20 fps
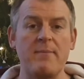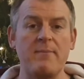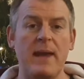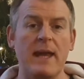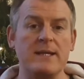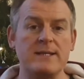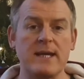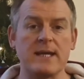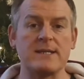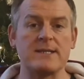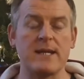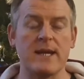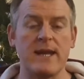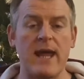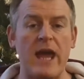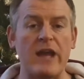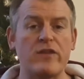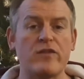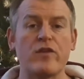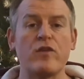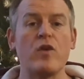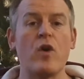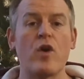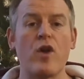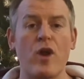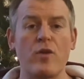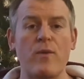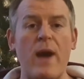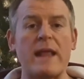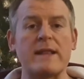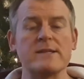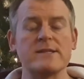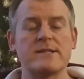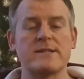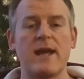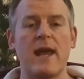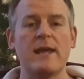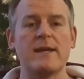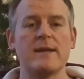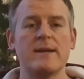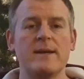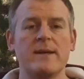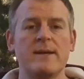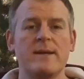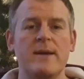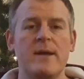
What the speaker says: be a meeting tonight nor on Wednesday,